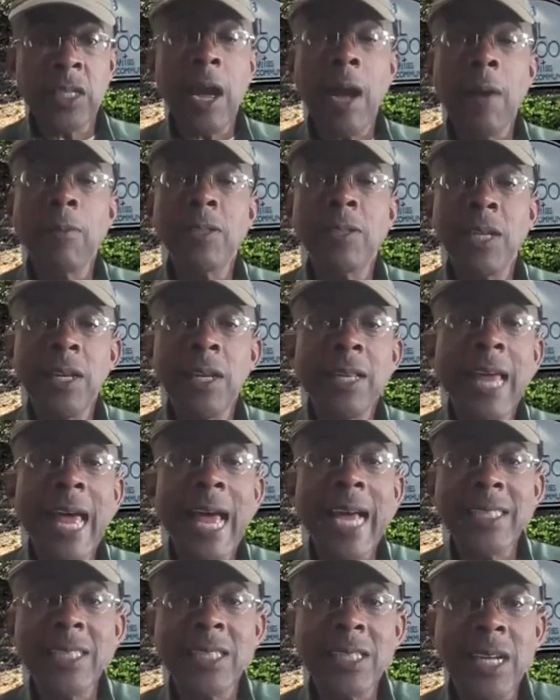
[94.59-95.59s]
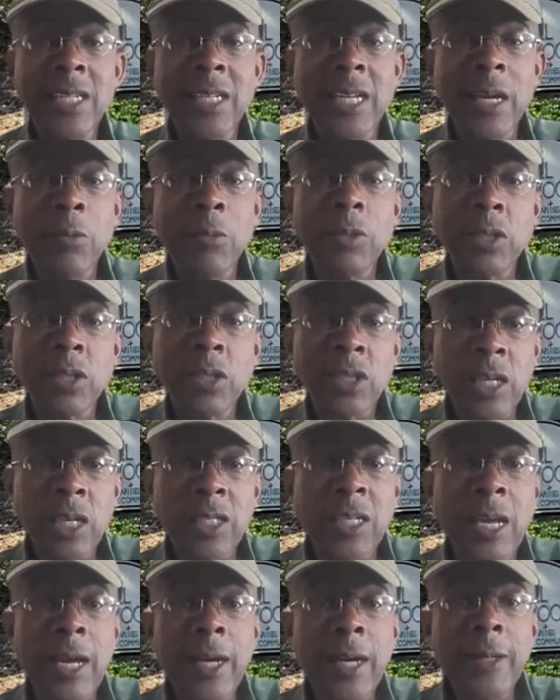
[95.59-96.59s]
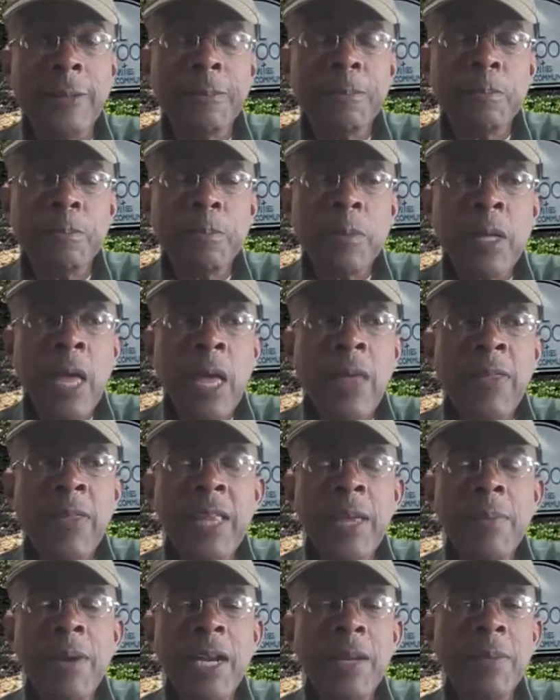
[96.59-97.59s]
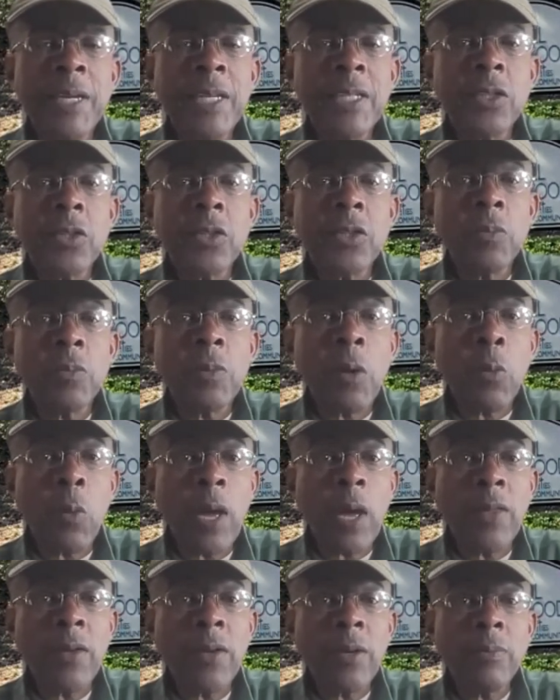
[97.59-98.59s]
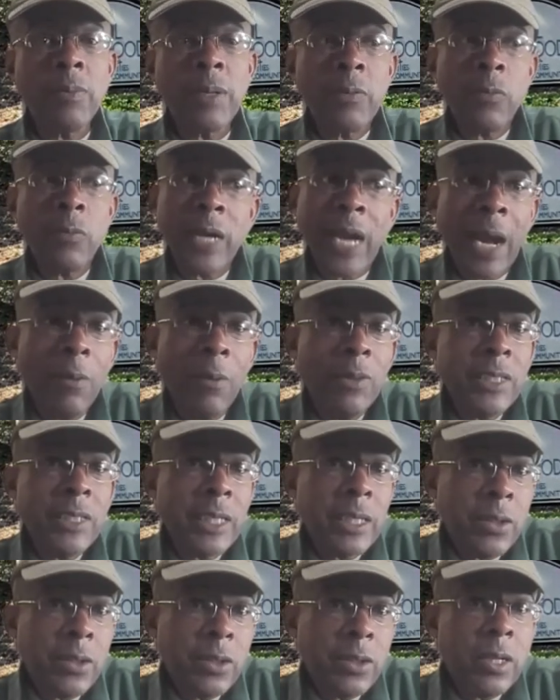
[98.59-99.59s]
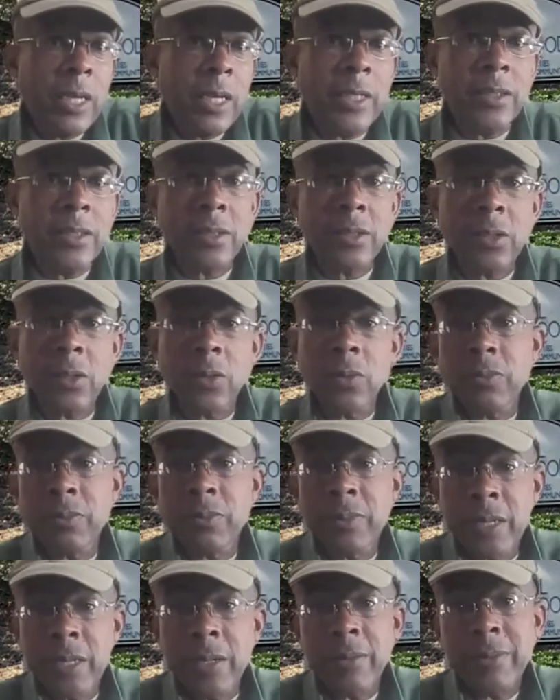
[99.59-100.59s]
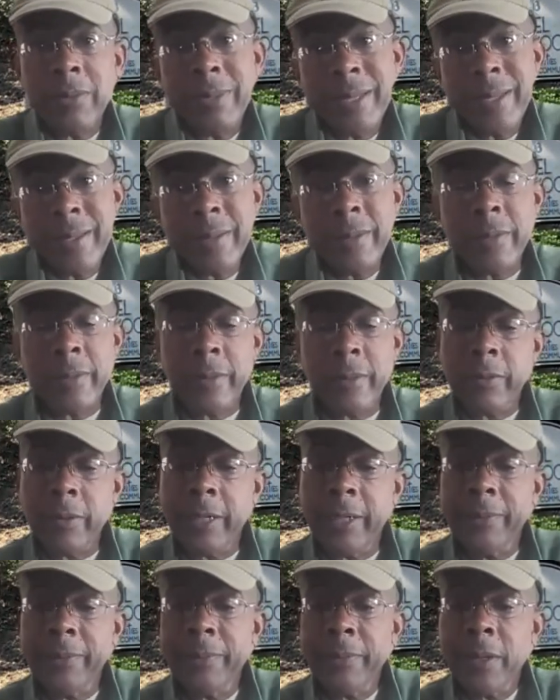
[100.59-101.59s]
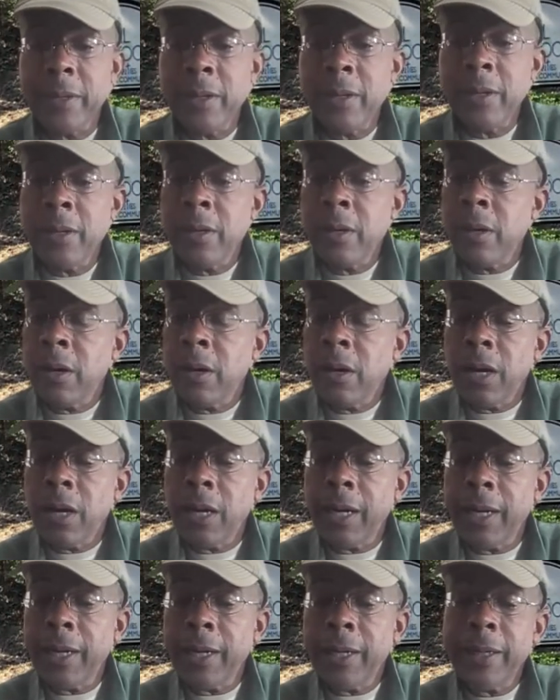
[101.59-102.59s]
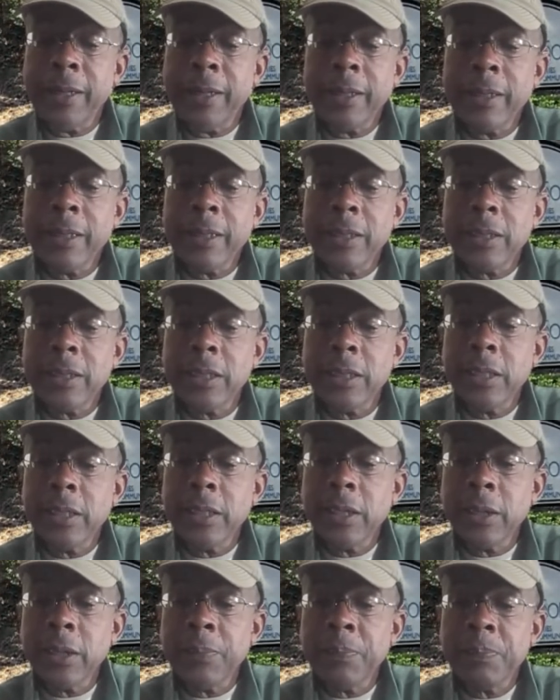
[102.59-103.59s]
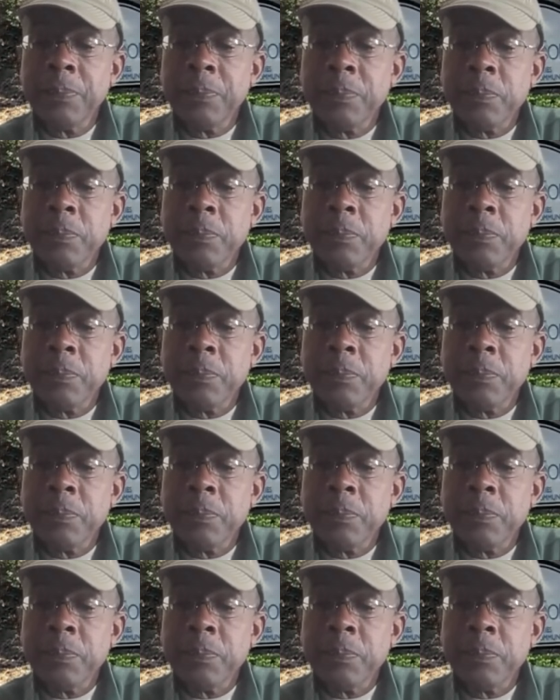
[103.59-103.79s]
Now, I was there last Sunday. It was shut down. I think they might have been concerned about weather, but when I was there, it looked nice. So, yeah, right? Let's see here.